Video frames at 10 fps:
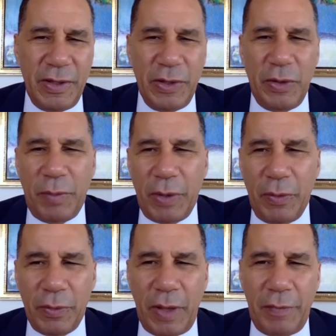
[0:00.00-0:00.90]
my
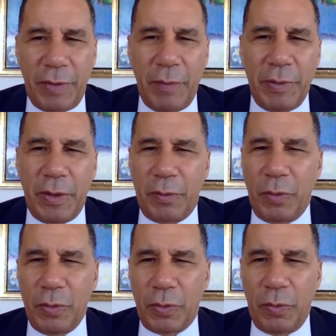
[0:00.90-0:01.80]
whole life, and I would get a
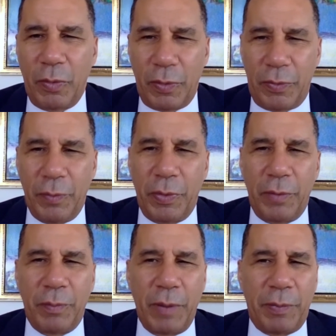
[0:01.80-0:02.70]
roll of quarters and put
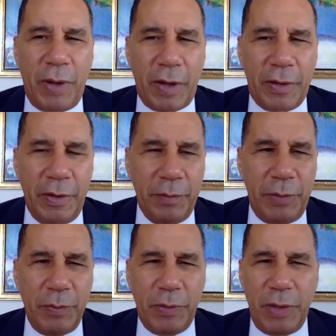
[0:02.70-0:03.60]
it in my pocket.
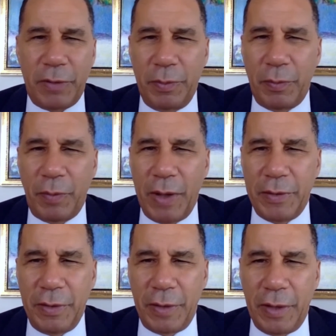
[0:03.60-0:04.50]
And people would ask me why I
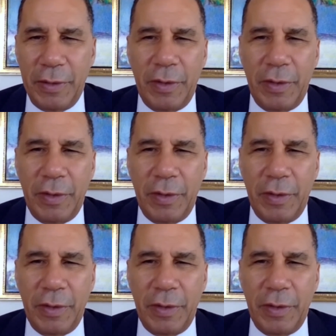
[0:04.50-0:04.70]
did that.